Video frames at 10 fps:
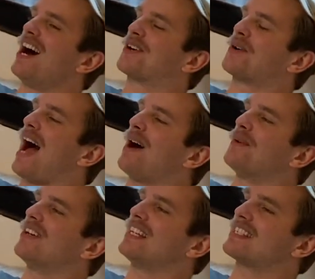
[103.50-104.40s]
a
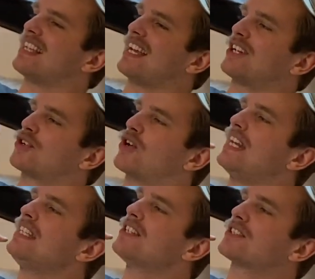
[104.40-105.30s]
growl is like
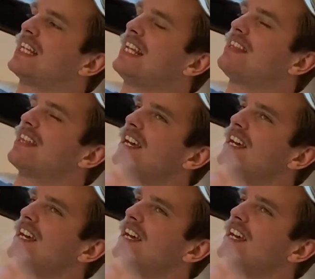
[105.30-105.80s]
gritting your teeth